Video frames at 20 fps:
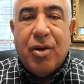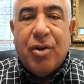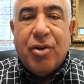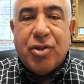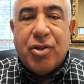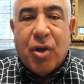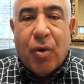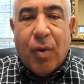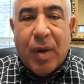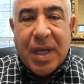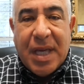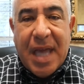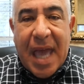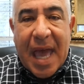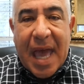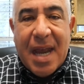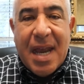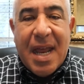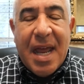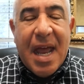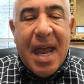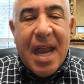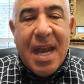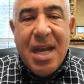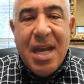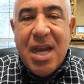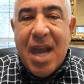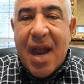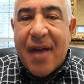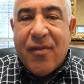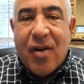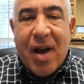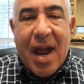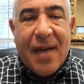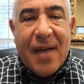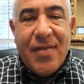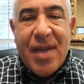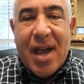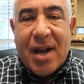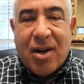So again, never
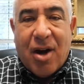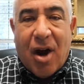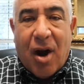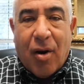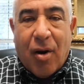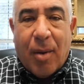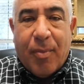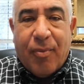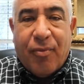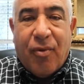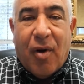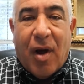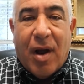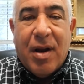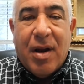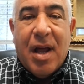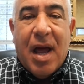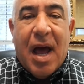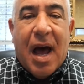have that car up front.